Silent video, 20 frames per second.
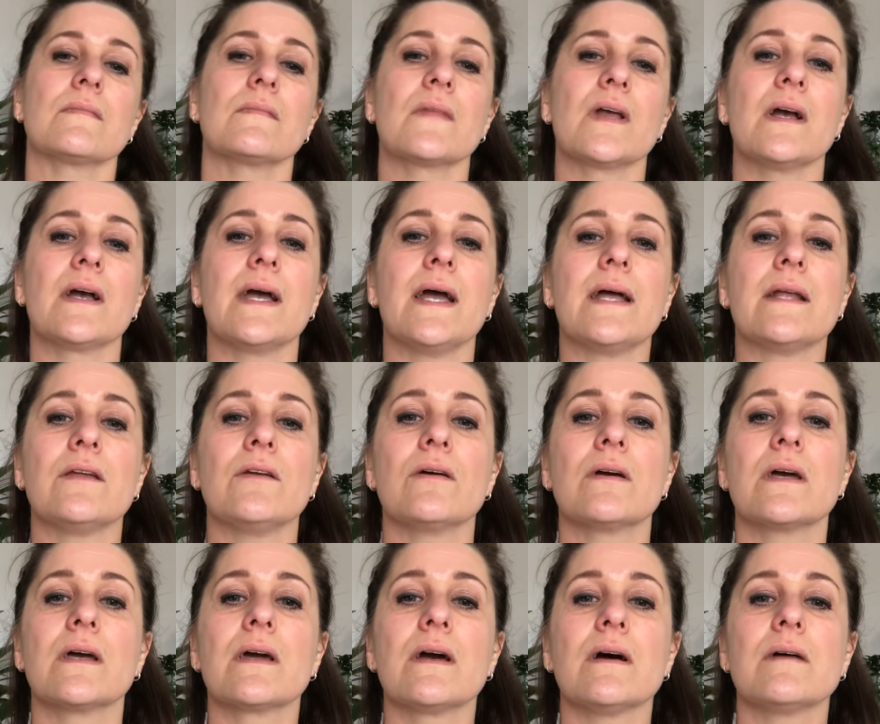Again, you
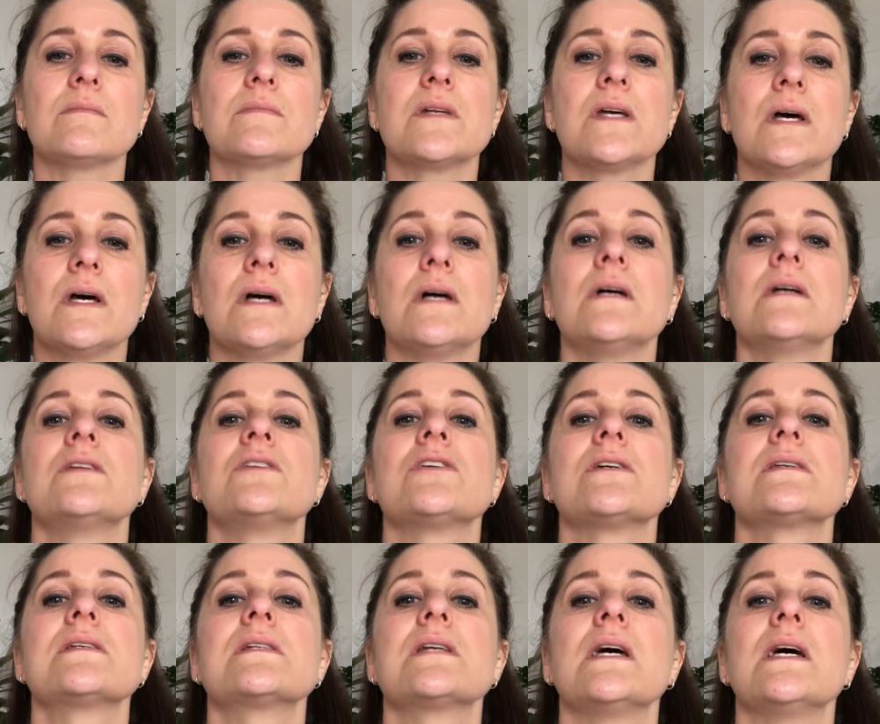can come
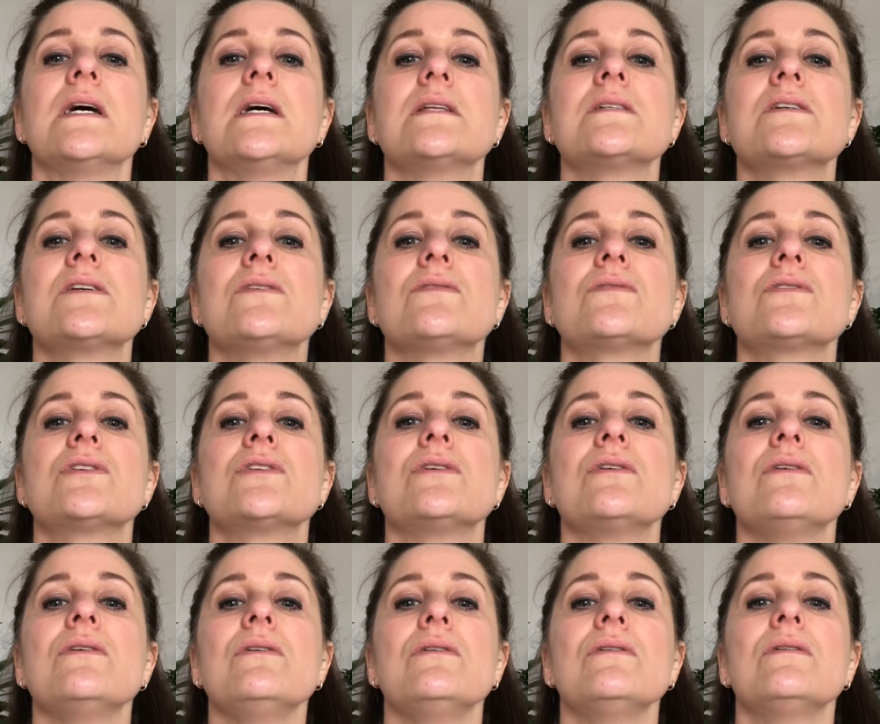just here to your
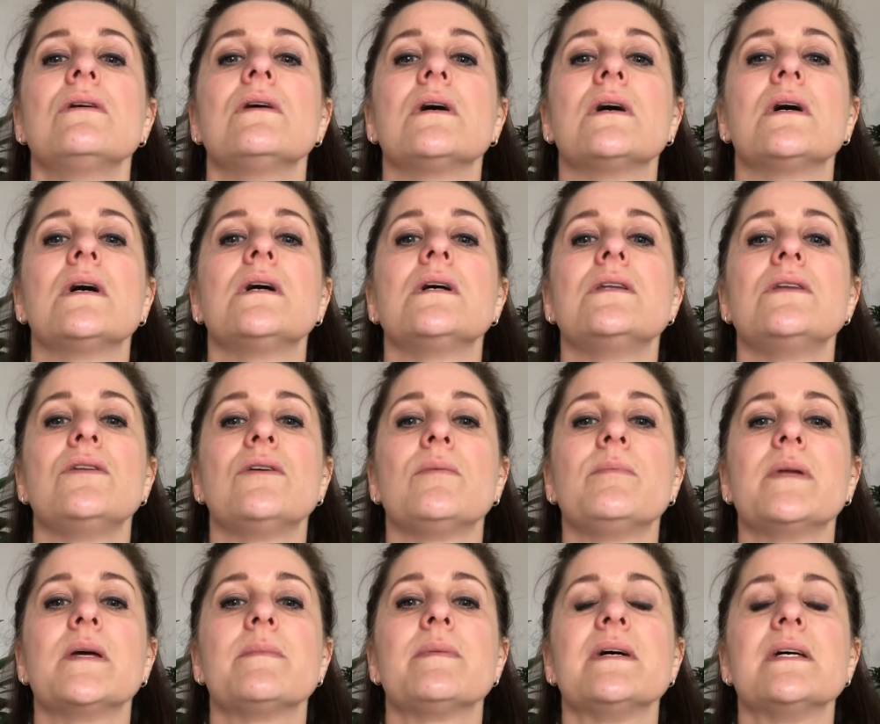2
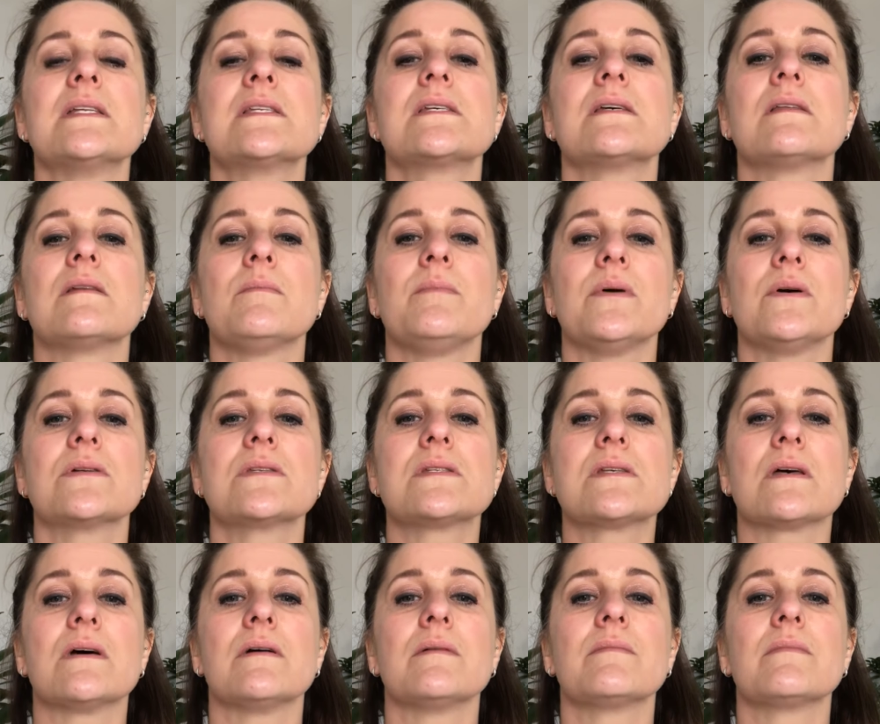knobbly bits at the
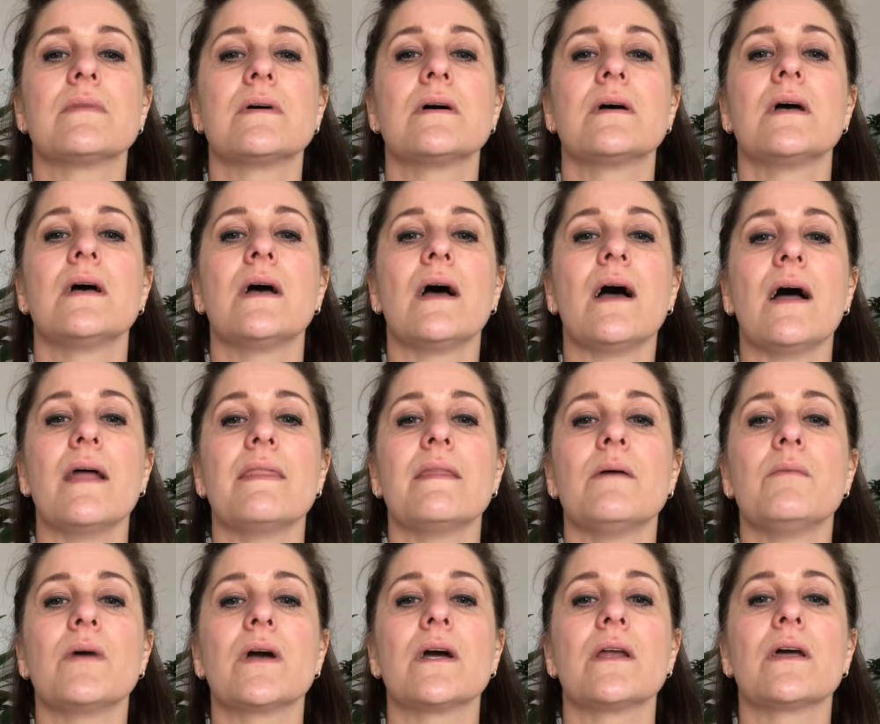bottom, and
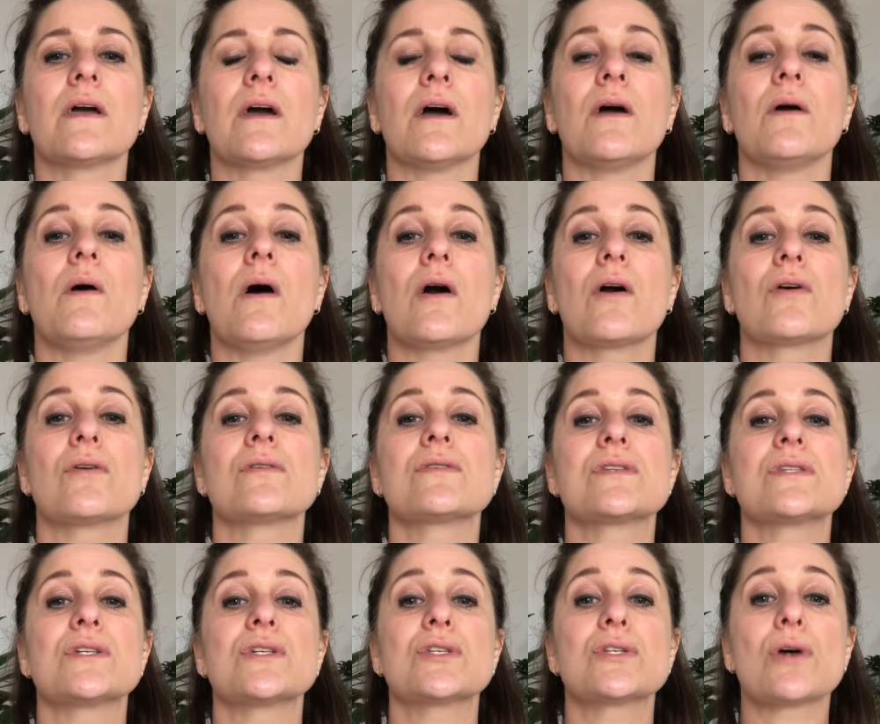then we're going to go across
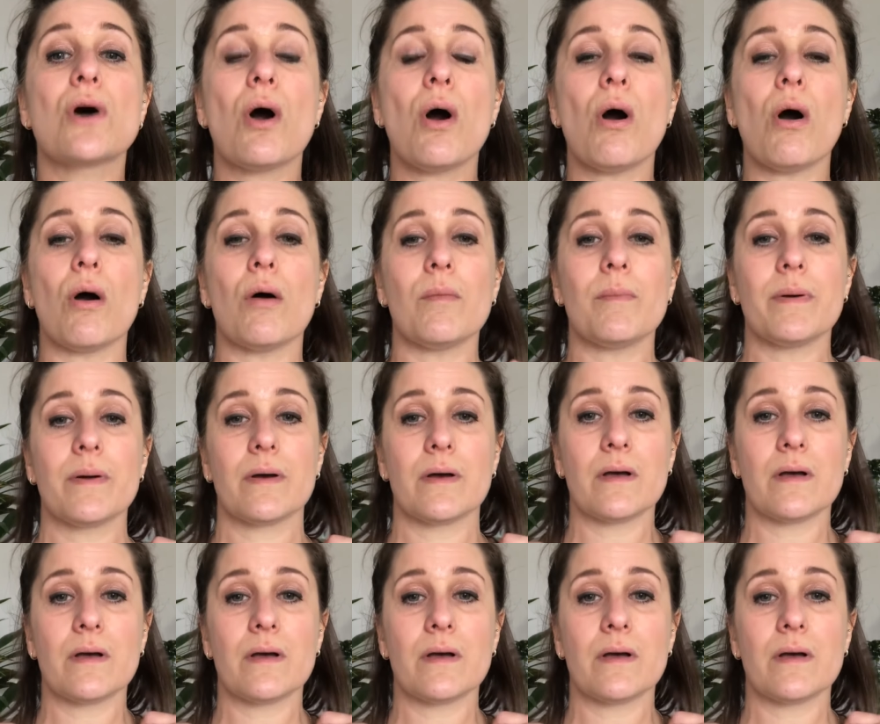the top